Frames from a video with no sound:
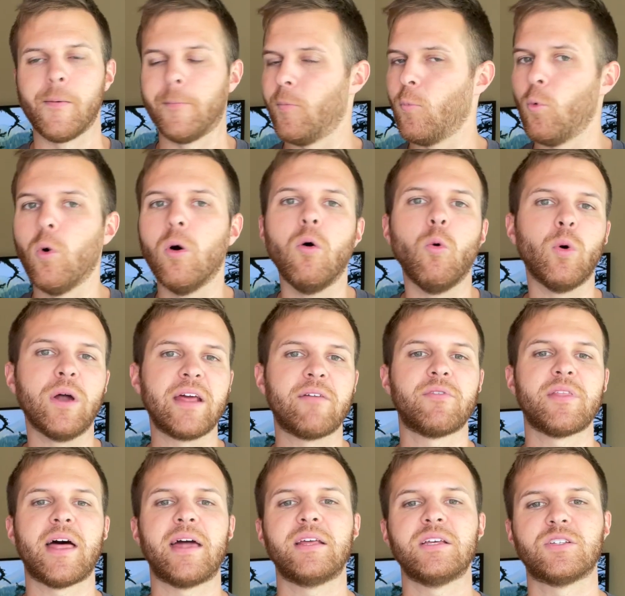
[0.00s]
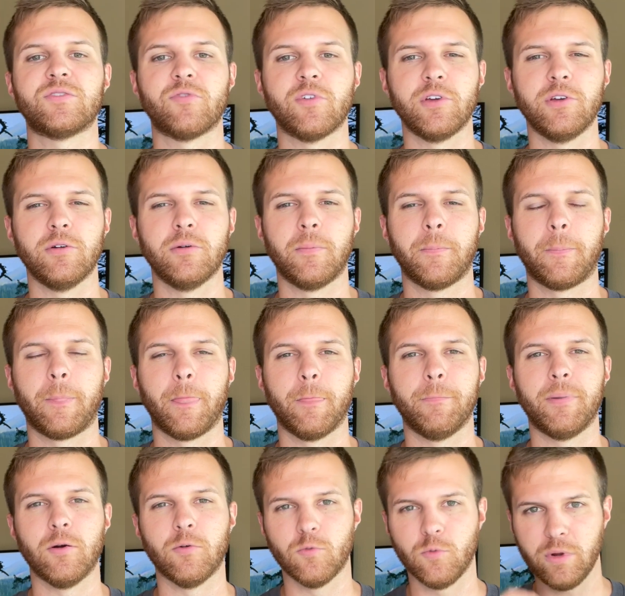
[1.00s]
whatever that is for you.
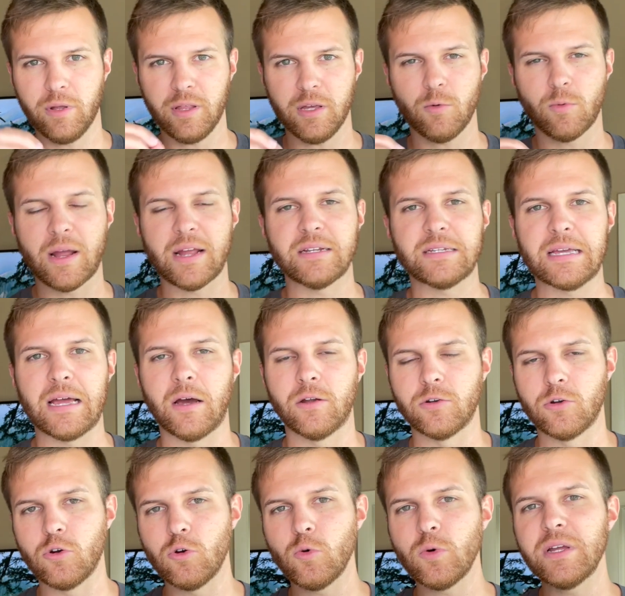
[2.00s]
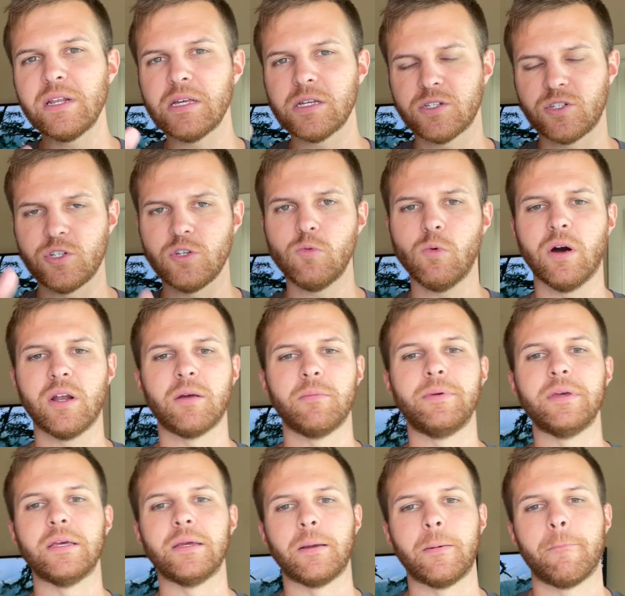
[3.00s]
But really write down who it is you want to
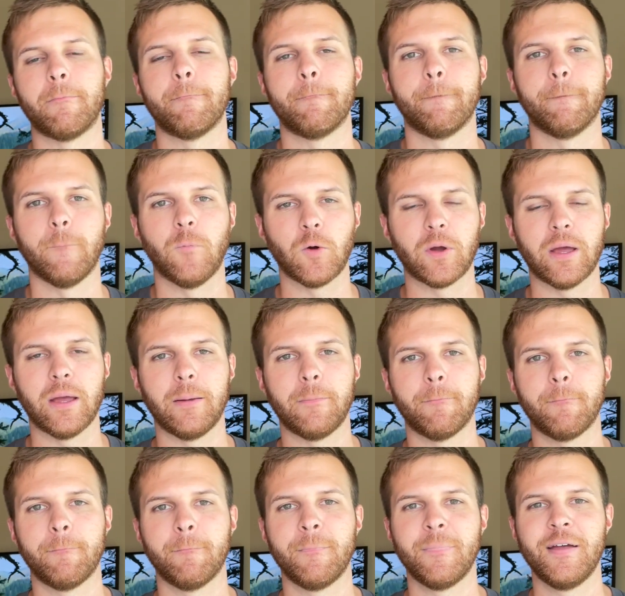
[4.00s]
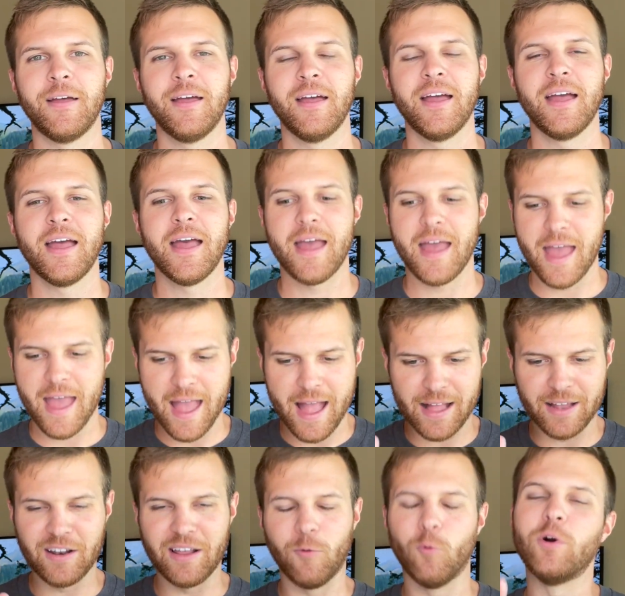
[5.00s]
be, okay?
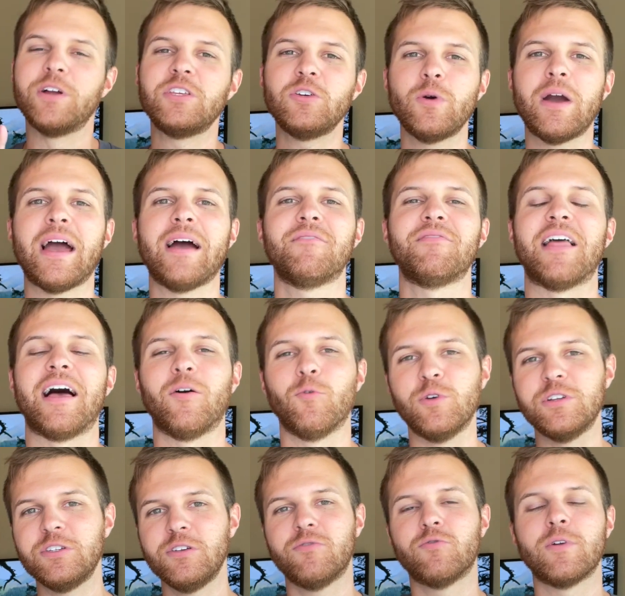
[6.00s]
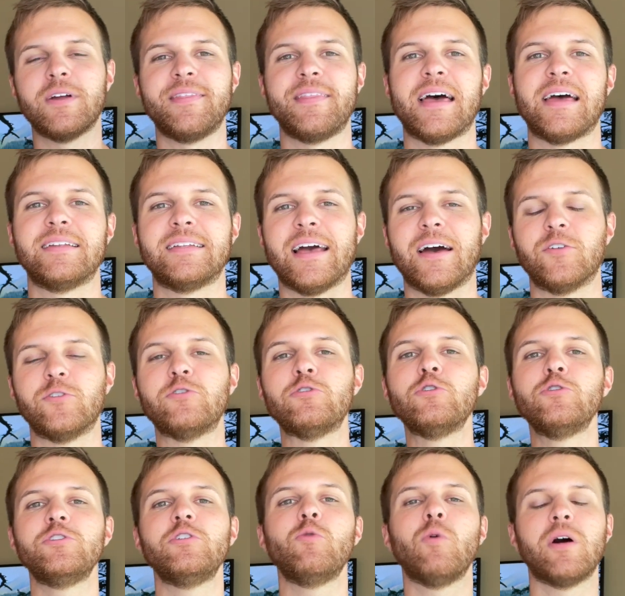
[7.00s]
And when you have that, when you've written that down, who
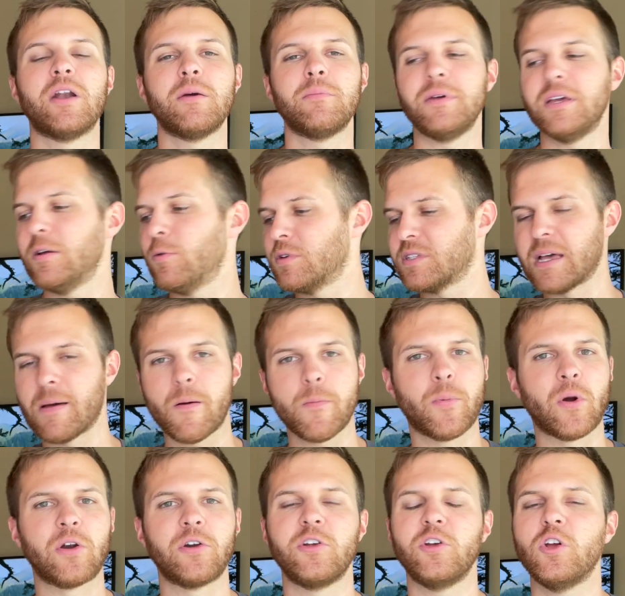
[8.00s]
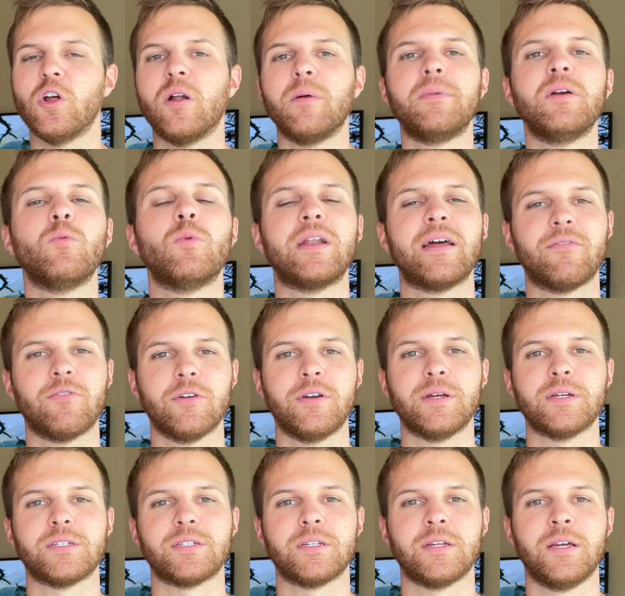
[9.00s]
you want to be, what type of partner you want to be, whatever it
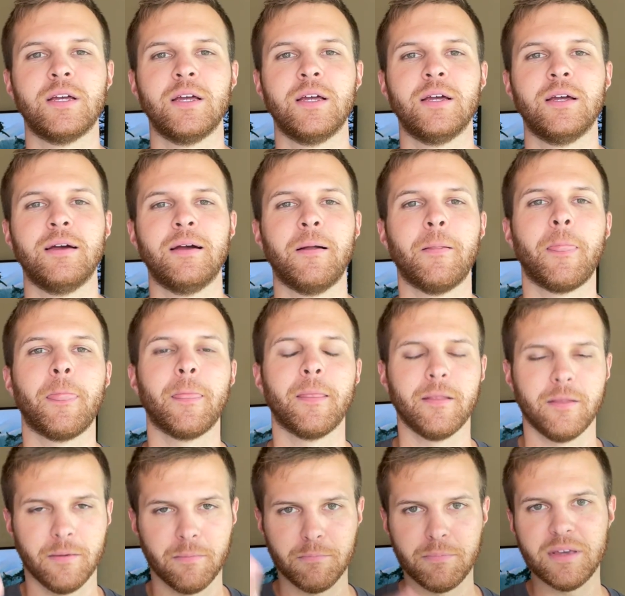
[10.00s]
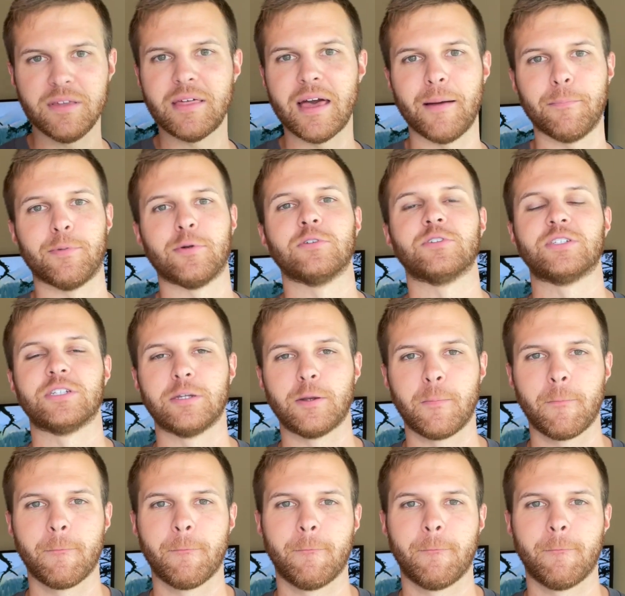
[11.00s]
is, be that person.